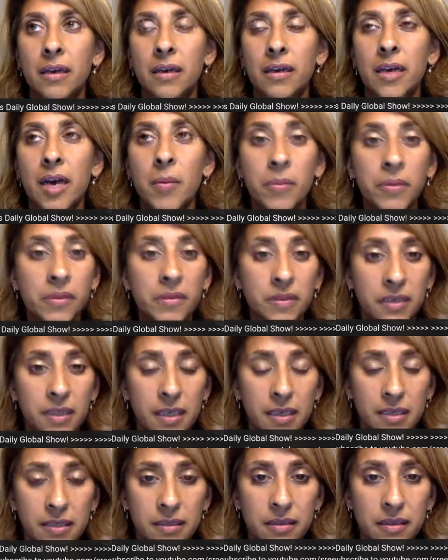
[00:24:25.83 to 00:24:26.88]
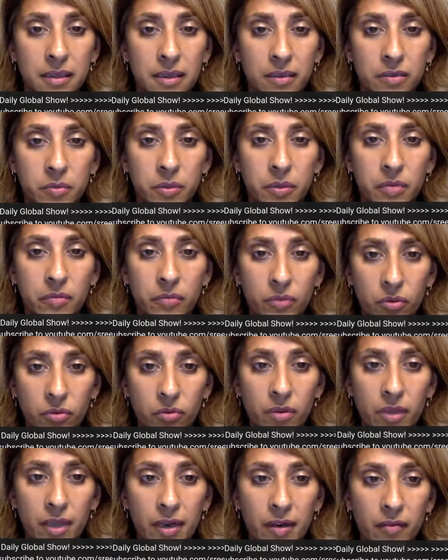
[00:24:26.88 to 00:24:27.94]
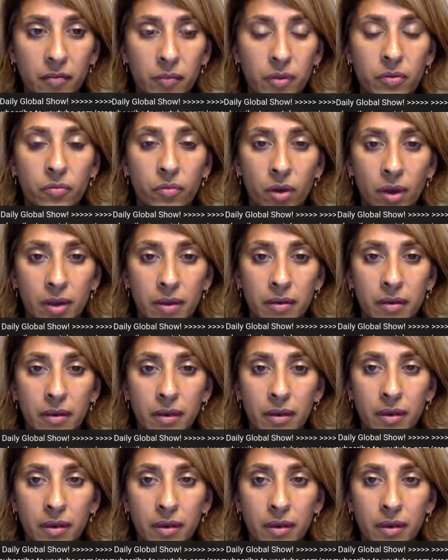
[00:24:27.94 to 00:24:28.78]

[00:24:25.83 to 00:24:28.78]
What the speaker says: couple of studies, and there's been a few that have been run,